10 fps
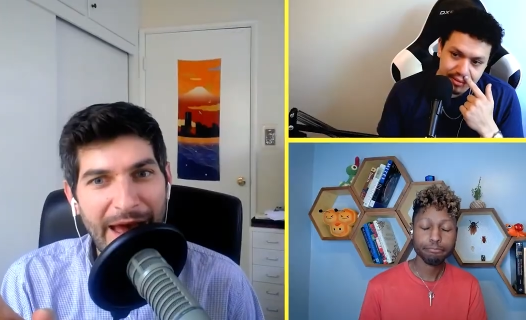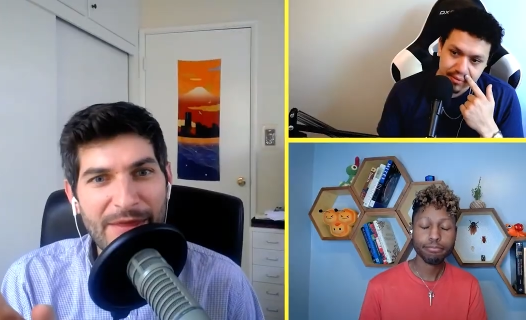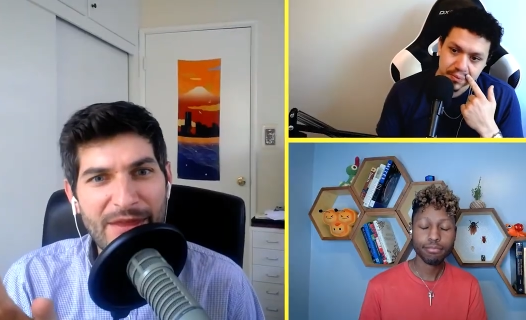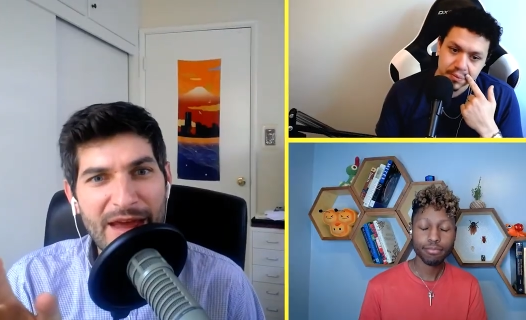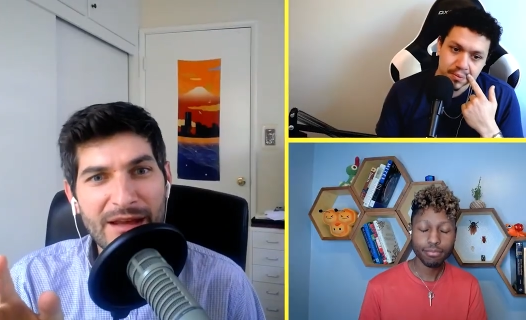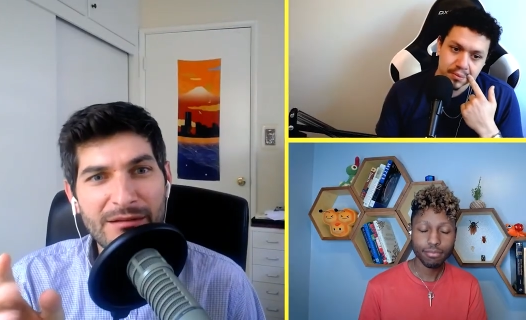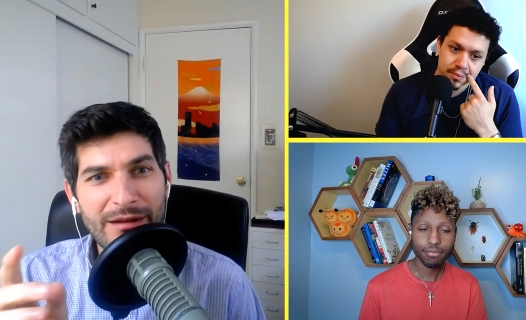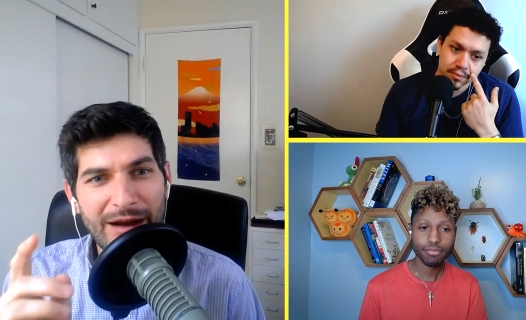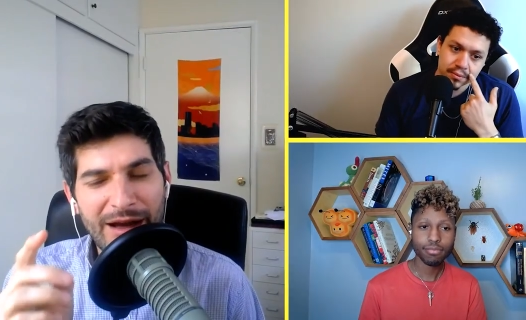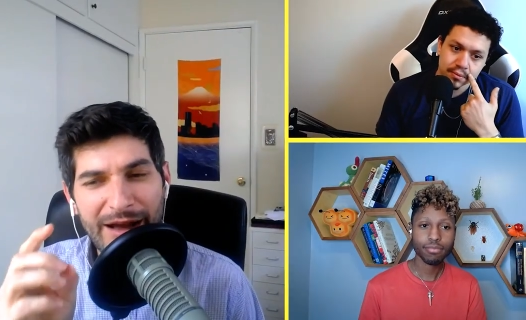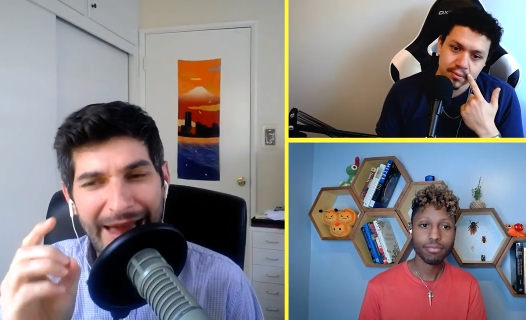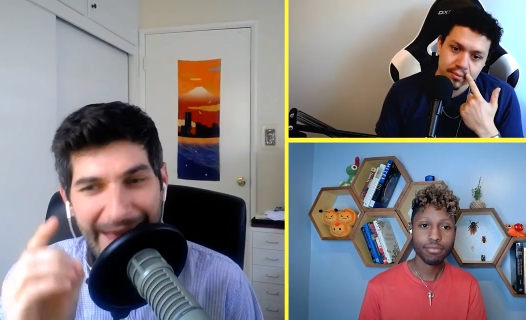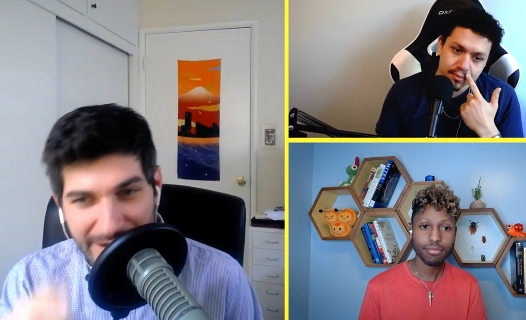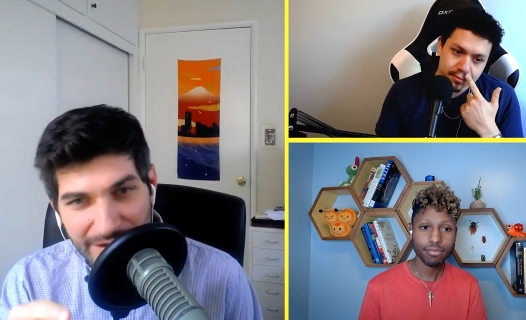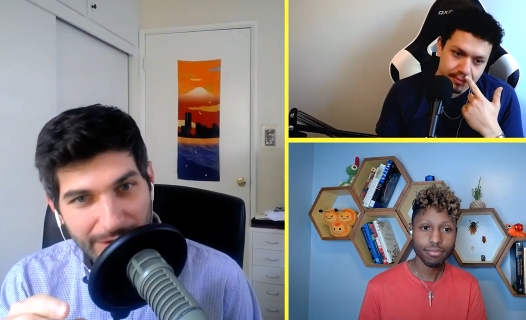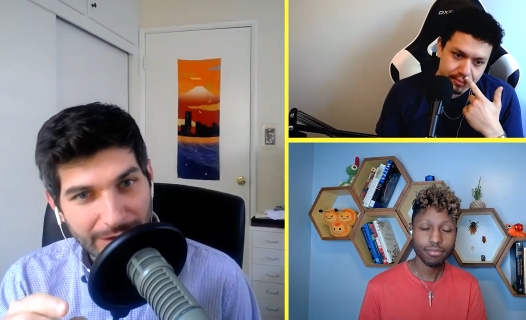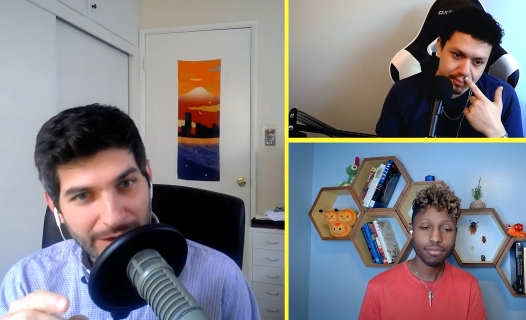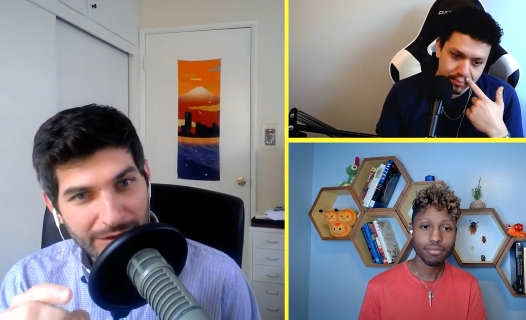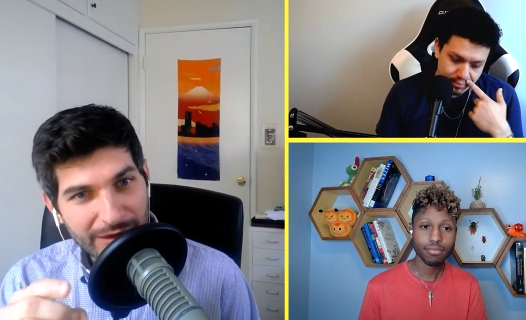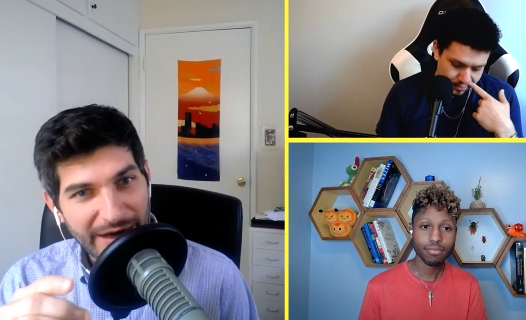Speaker 1: And then uh,
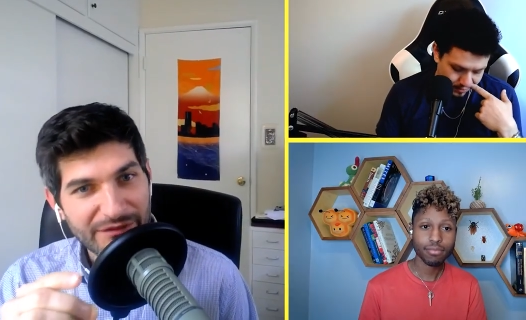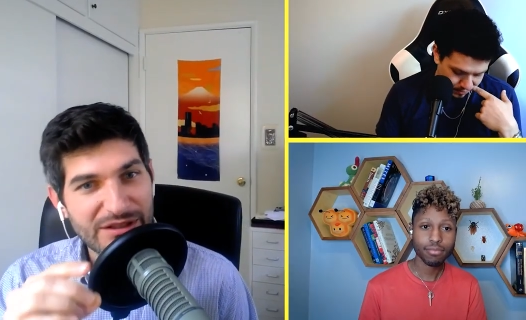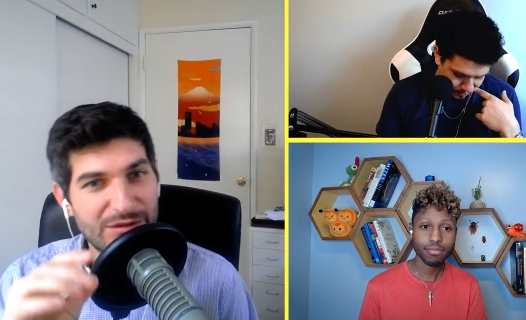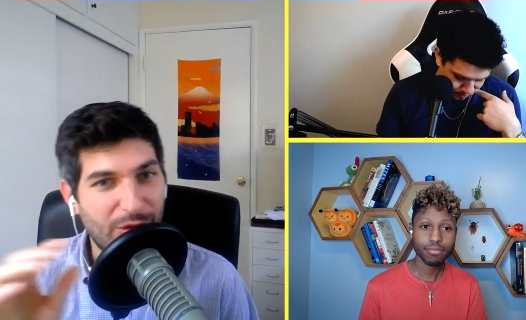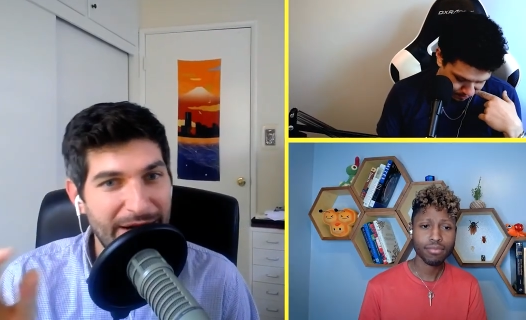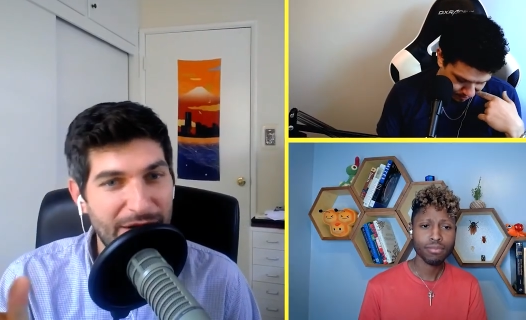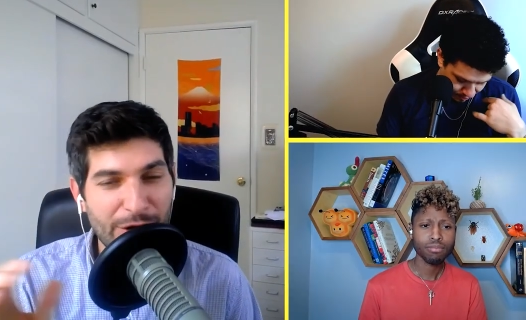Edgar, kind of his right,